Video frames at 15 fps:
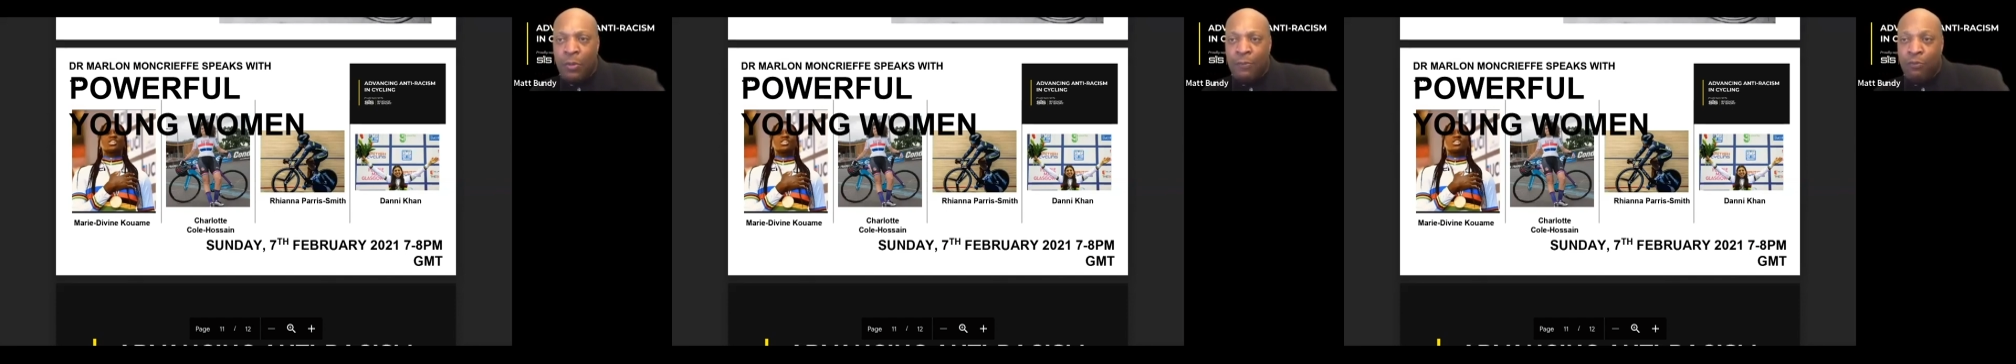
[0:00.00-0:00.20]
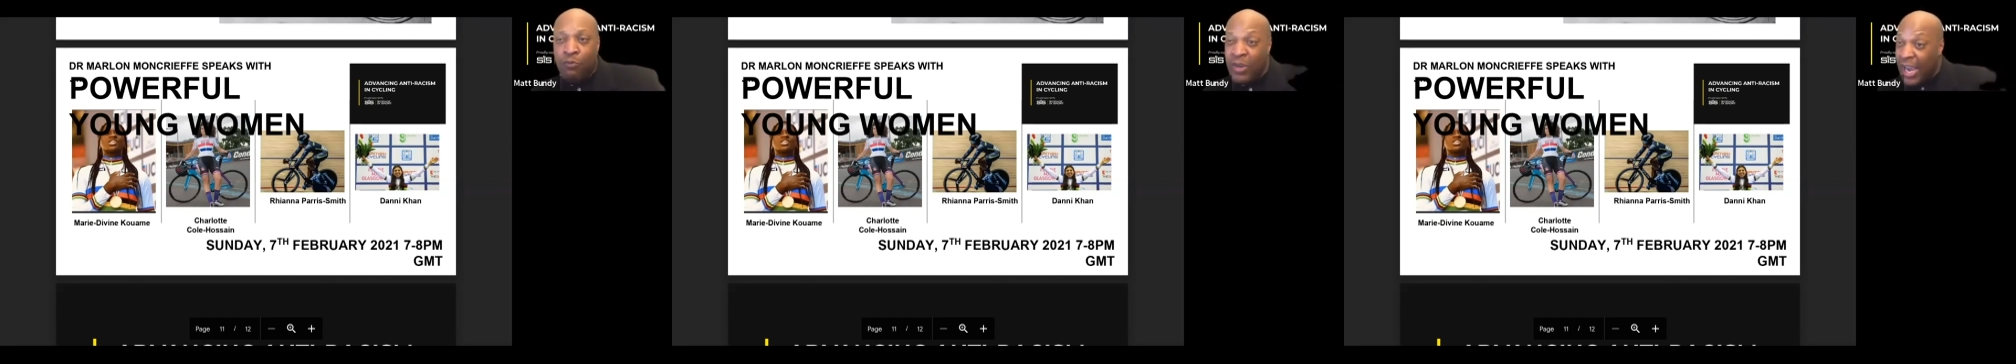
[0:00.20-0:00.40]

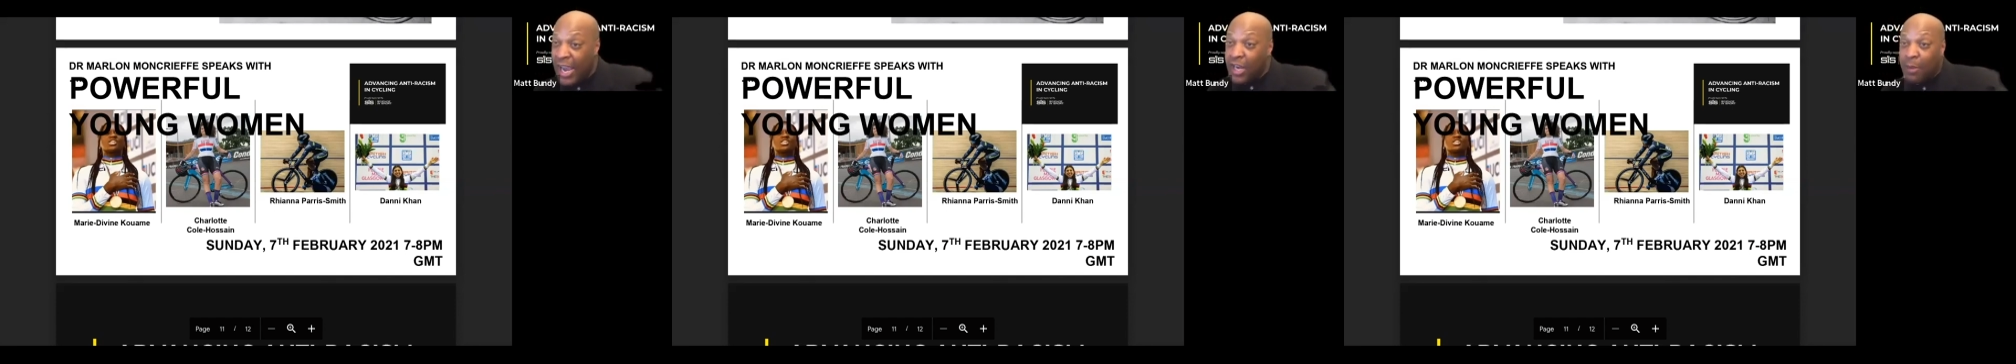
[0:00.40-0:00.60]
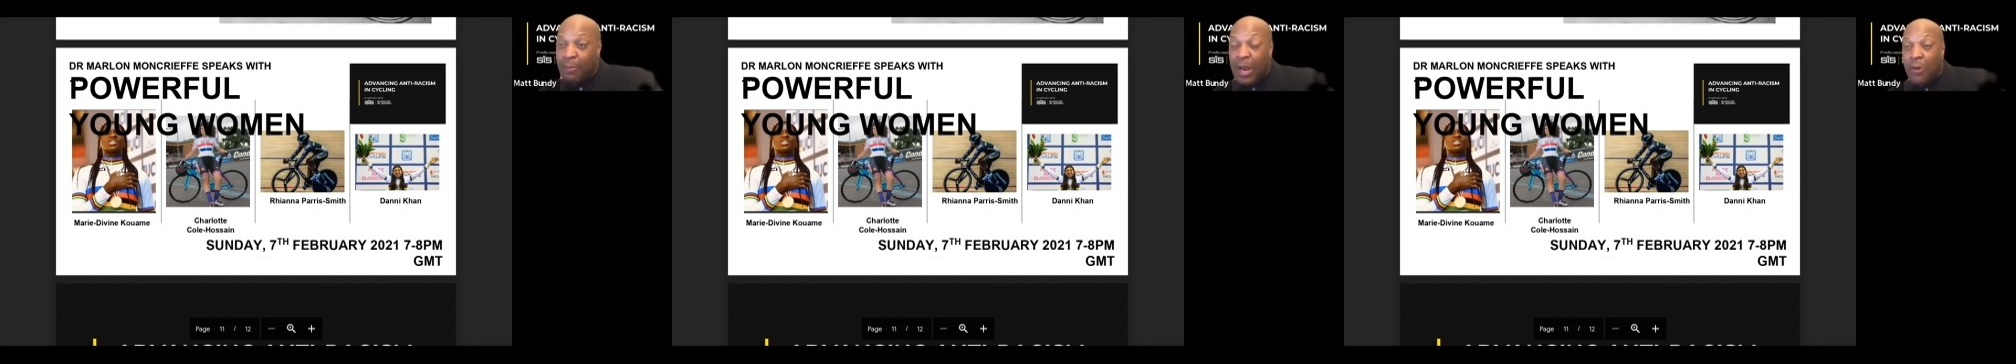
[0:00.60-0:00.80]
with
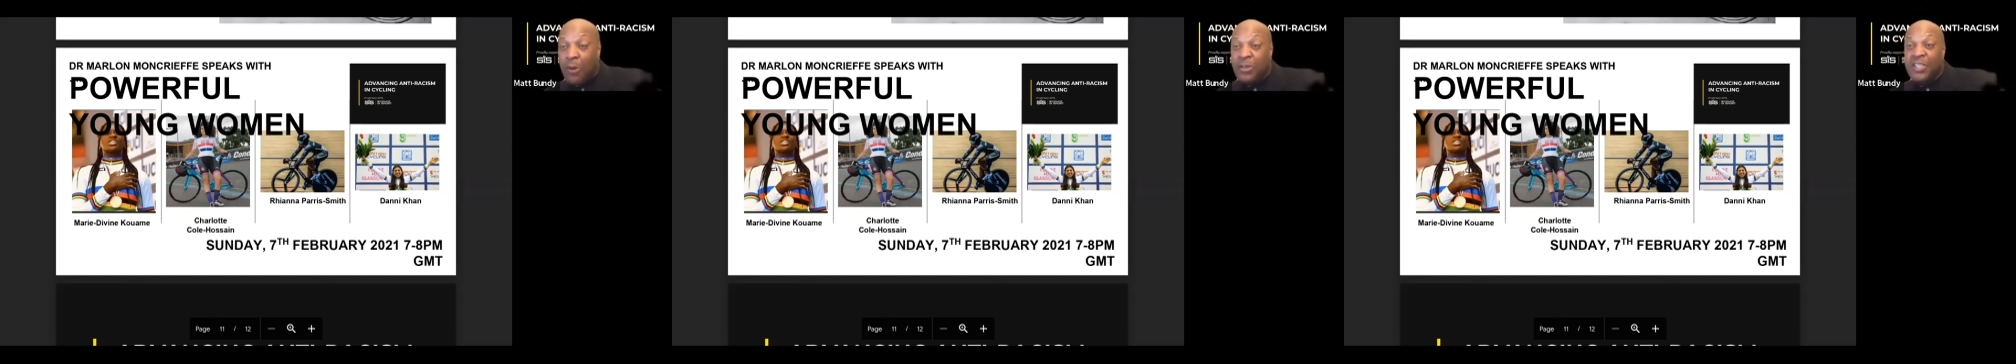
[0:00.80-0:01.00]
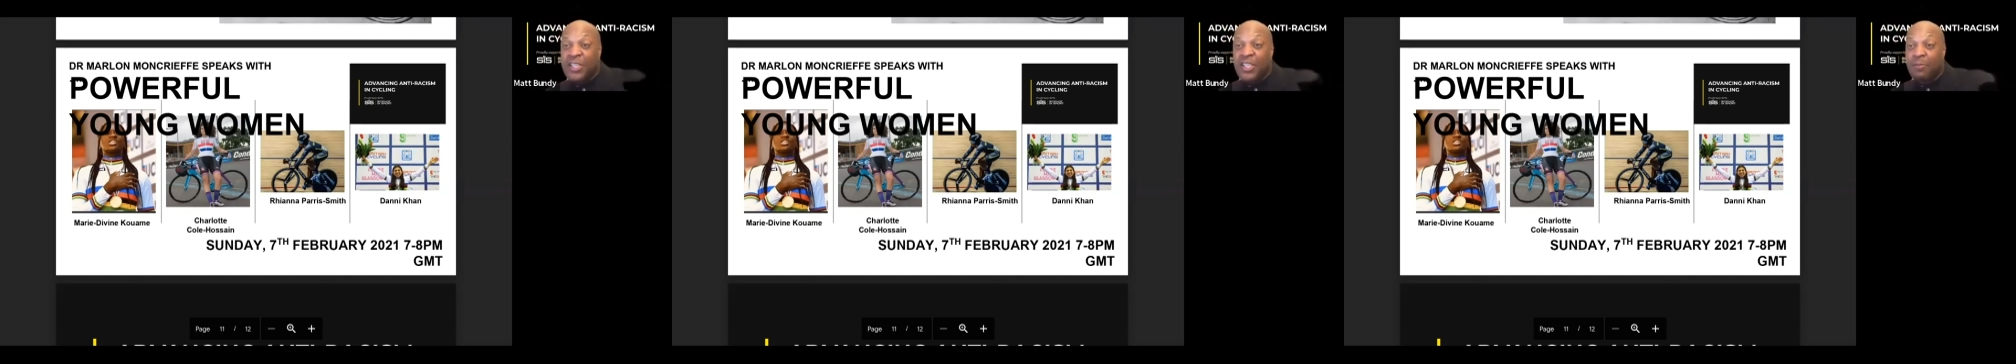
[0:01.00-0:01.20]
Rihanna
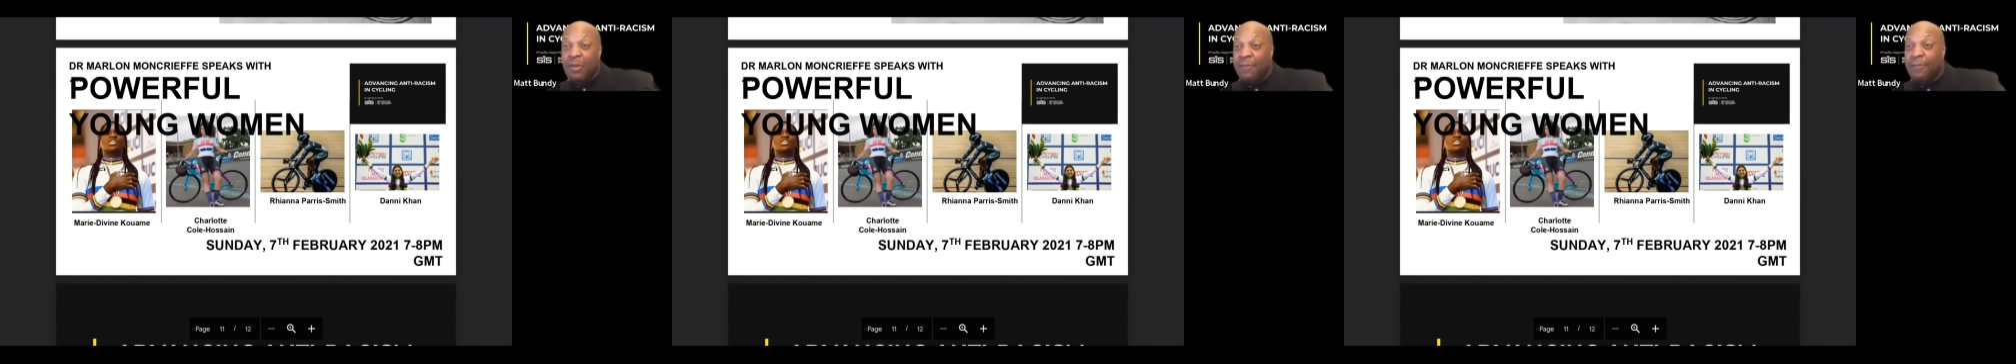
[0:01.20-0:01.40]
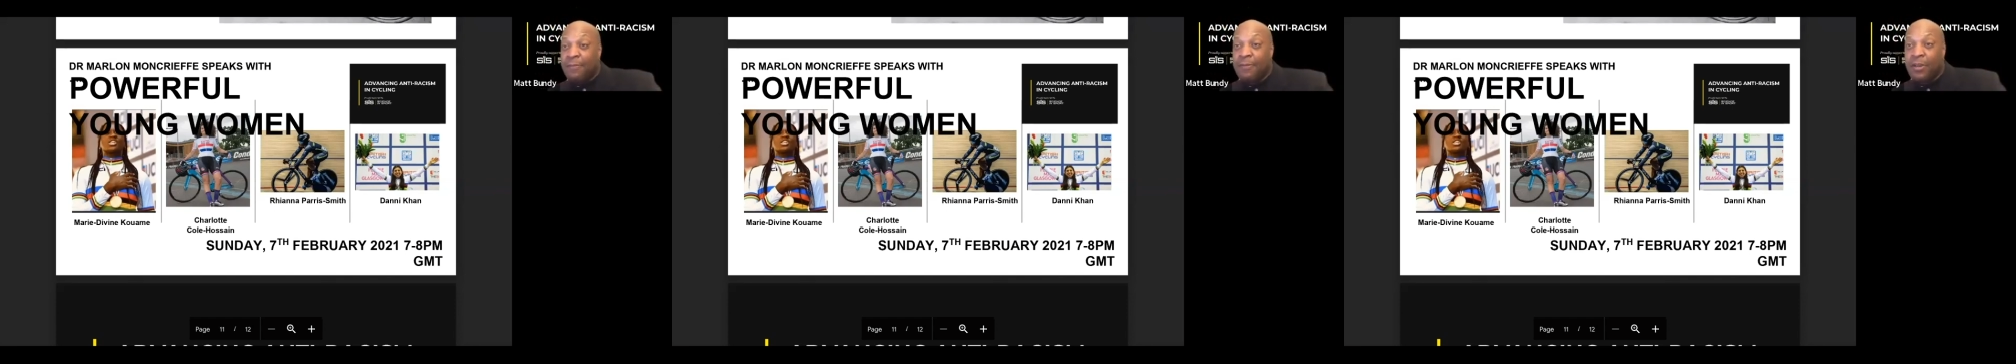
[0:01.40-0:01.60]

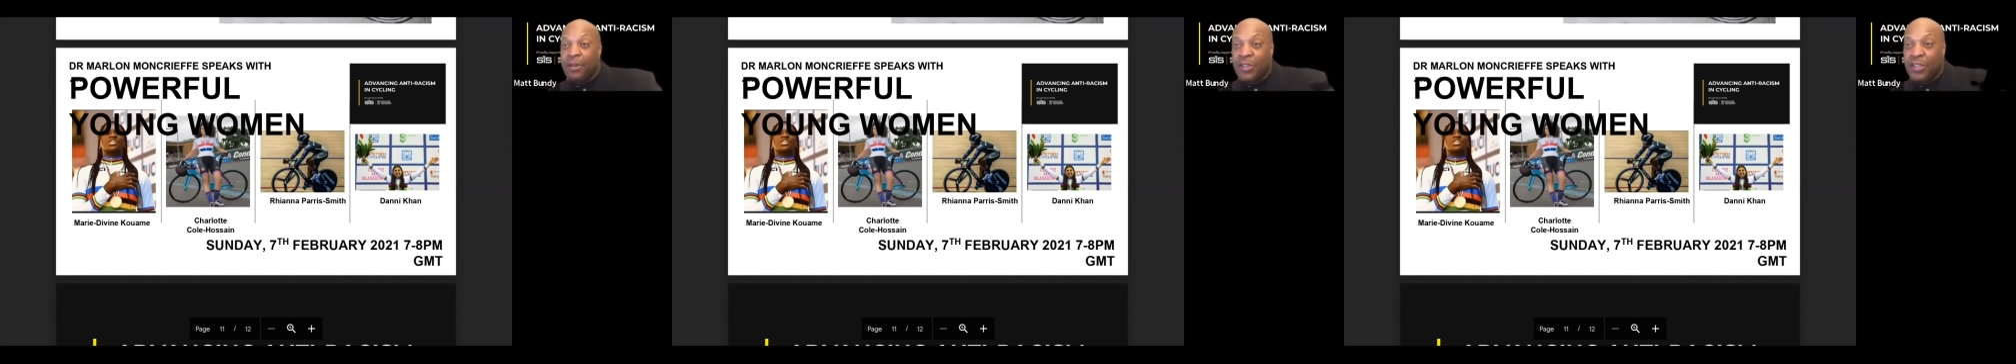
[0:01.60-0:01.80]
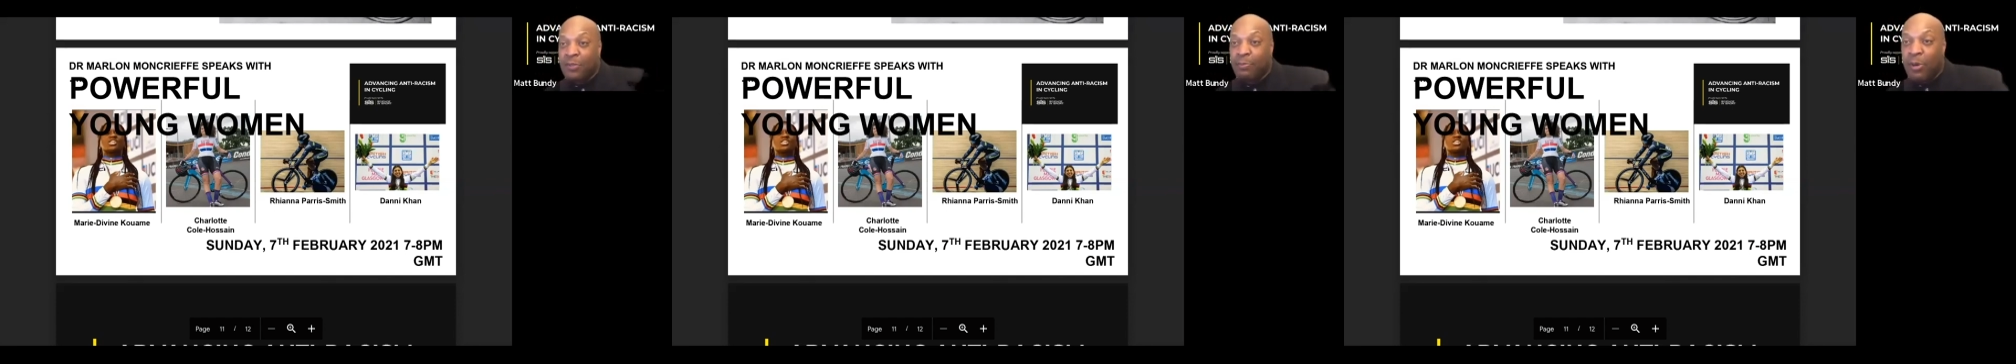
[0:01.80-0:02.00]
Paris-Smith,
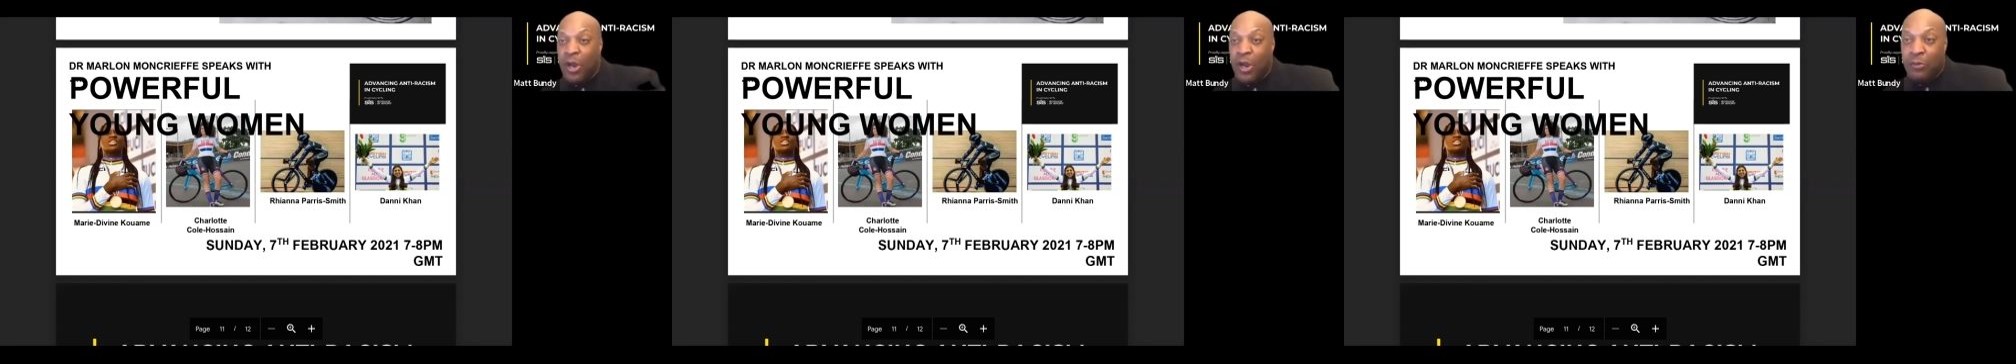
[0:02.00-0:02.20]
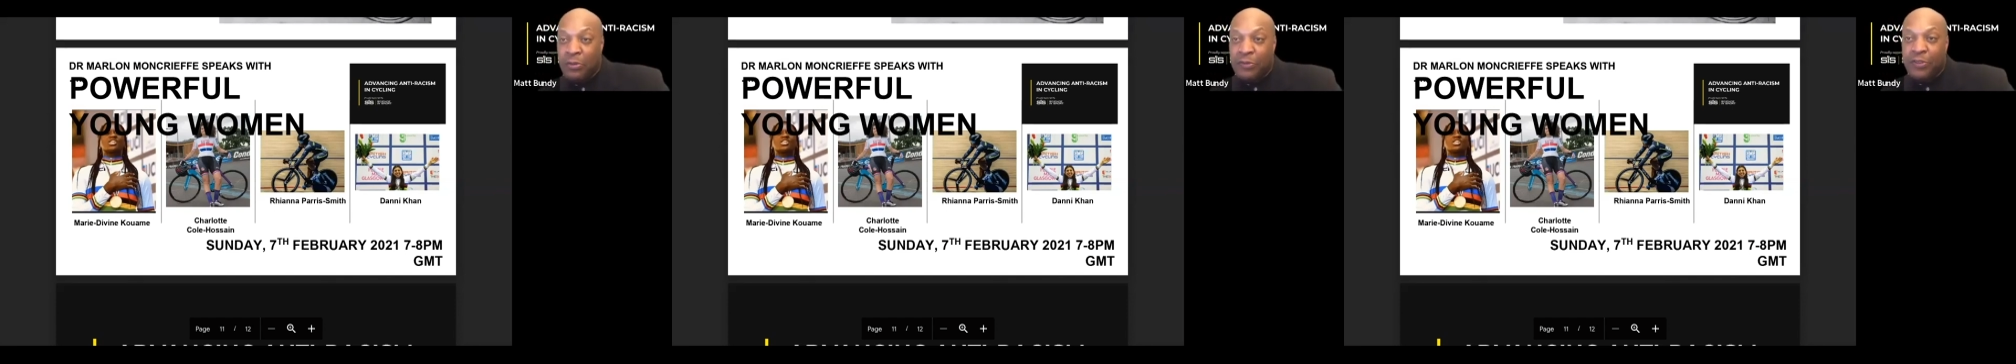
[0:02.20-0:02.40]
an aspirant